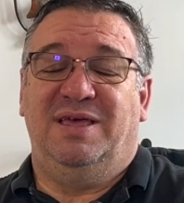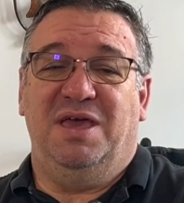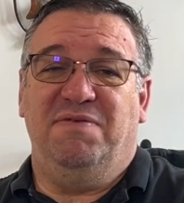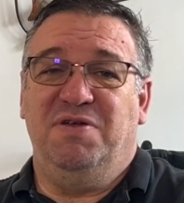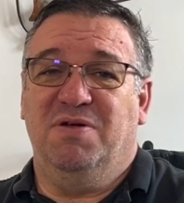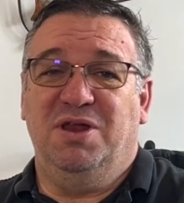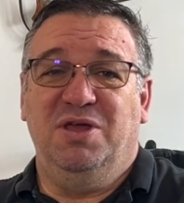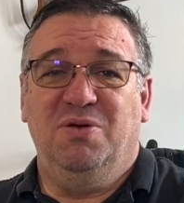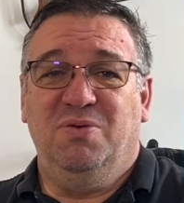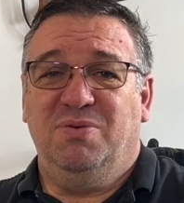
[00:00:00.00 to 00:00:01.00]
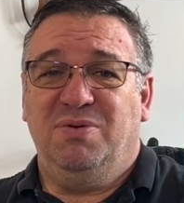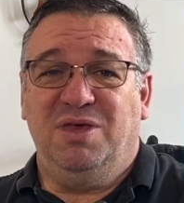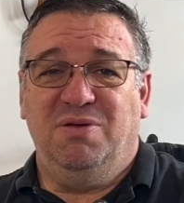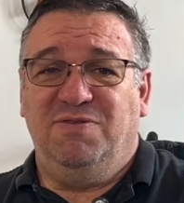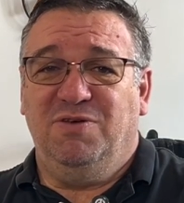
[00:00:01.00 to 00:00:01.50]
If you're a new
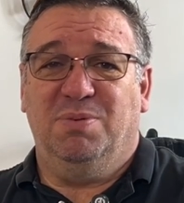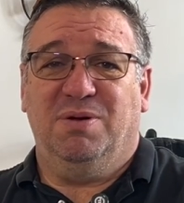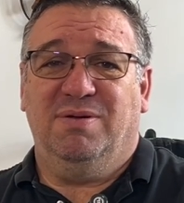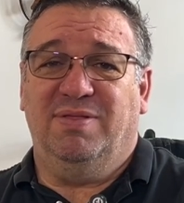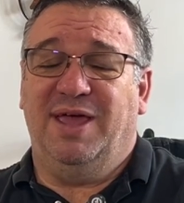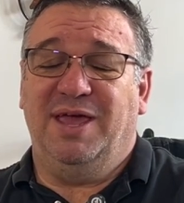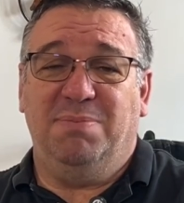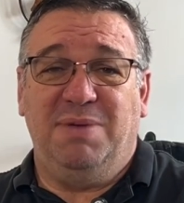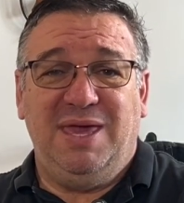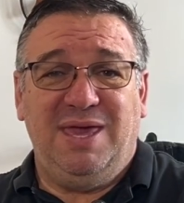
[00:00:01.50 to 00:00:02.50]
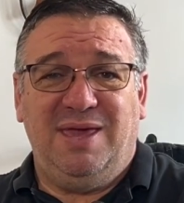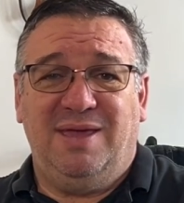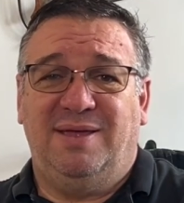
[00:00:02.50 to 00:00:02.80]
YouTuber like me,